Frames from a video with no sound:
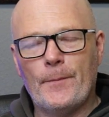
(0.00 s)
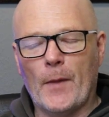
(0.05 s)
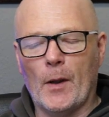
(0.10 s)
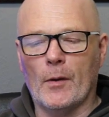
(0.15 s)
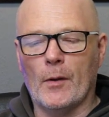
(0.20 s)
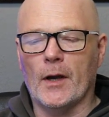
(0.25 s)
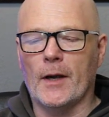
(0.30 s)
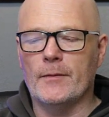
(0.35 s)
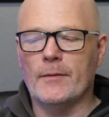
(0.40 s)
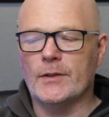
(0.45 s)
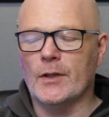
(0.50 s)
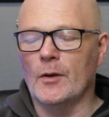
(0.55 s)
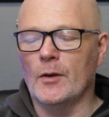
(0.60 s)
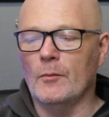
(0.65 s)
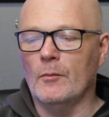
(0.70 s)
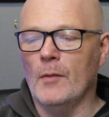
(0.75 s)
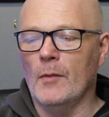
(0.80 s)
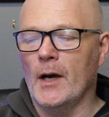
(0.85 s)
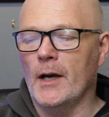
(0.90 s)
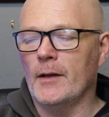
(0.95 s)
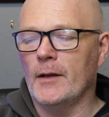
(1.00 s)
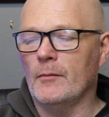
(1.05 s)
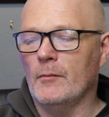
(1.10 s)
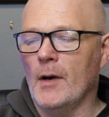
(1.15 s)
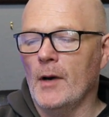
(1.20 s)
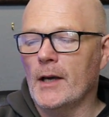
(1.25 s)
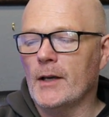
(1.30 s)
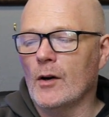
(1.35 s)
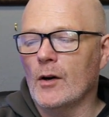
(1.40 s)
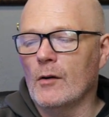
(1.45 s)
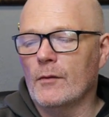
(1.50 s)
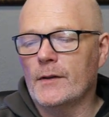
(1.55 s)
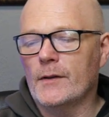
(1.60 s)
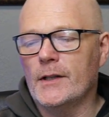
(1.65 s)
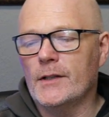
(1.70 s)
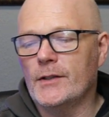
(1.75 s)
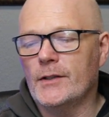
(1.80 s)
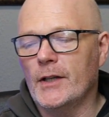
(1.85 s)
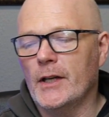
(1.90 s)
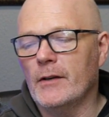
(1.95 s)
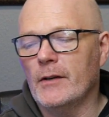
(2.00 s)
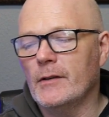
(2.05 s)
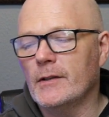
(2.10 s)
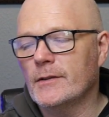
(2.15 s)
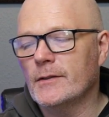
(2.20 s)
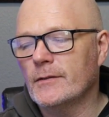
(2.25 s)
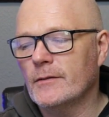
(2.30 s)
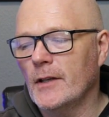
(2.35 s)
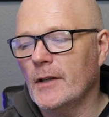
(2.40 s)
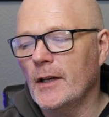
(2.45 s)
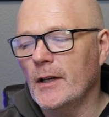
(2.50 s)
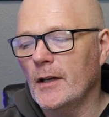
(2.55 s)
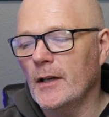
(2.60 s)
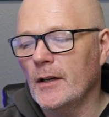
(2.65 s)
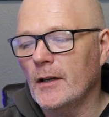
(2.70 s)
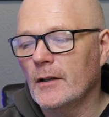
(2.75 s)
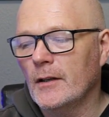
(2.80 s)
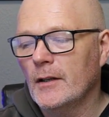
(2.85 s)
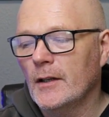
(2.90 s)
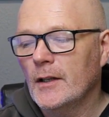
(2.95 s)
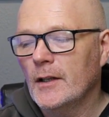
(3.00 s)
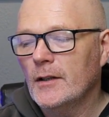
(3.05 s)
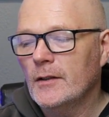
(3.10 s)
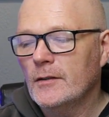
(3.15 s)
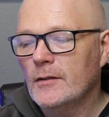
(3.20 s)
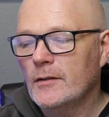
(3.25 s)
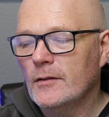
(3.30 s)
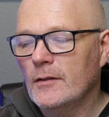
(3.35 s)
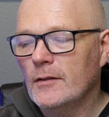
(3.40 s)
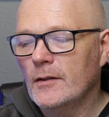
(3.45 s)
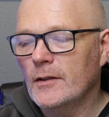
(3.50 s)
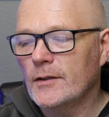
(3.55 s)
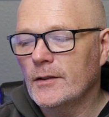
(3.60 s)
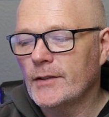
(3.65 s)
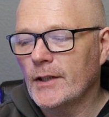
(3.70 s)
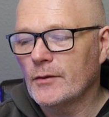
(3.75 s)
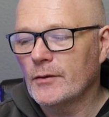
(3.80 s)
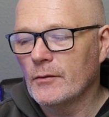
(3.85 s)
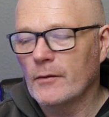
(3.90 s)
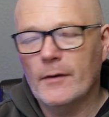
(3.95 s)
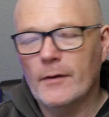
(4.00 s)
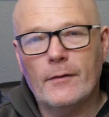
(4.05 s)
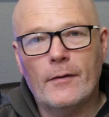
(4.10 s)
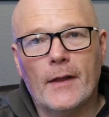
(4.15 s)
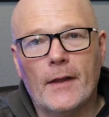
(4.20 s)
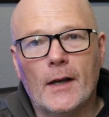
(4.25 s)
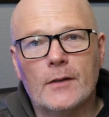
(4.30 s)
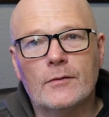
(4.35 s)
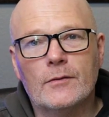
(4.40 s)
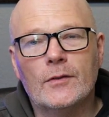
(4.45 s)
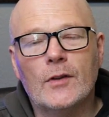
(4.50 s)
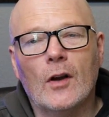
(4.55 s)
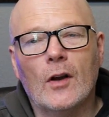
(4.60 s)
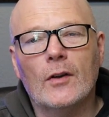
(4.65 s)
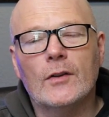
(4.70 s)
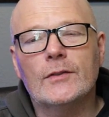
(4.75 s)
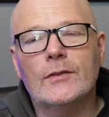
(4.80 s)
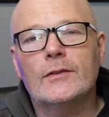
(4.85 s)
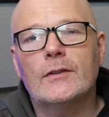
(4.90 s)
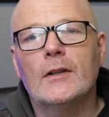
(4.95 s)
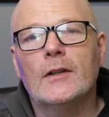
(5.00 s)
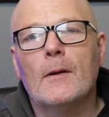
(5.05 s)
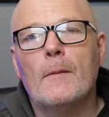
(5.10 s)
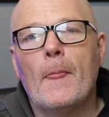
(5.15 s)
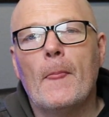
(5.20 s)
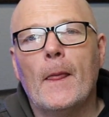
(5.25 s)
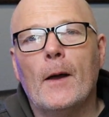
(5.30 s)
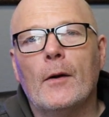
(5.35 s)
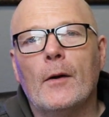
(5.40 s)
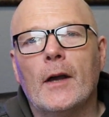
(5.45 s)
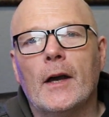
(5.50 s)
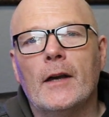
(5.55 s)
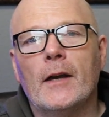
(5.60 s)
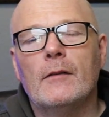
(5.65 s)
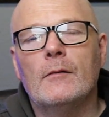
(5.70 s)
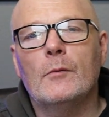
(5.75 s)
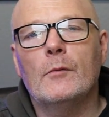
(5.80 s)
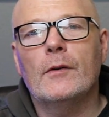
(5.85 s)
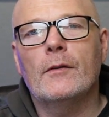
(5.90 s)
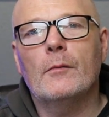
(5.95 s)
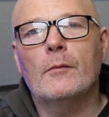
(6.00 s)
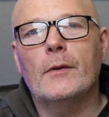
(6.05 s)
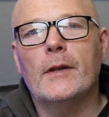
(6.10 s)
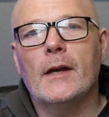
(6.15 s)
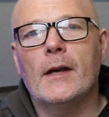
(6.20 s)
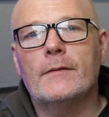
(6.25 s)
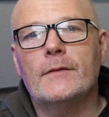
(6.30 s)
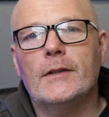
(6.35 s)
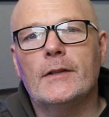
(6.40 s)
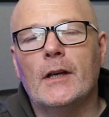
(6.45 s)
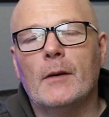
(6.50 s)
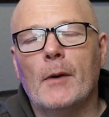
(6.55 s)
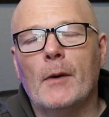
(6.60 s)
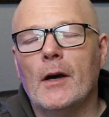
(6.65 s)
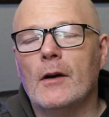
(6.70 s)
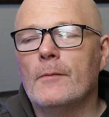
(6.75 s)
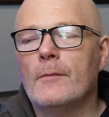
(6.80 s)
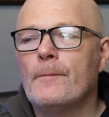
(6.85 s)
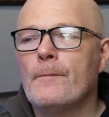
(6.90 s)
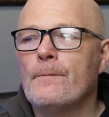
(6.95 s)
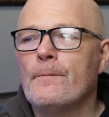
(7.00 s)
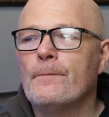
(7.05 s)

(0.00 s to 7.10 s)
Okay, so my goal for this year is $650,000. Okay, with FTMO,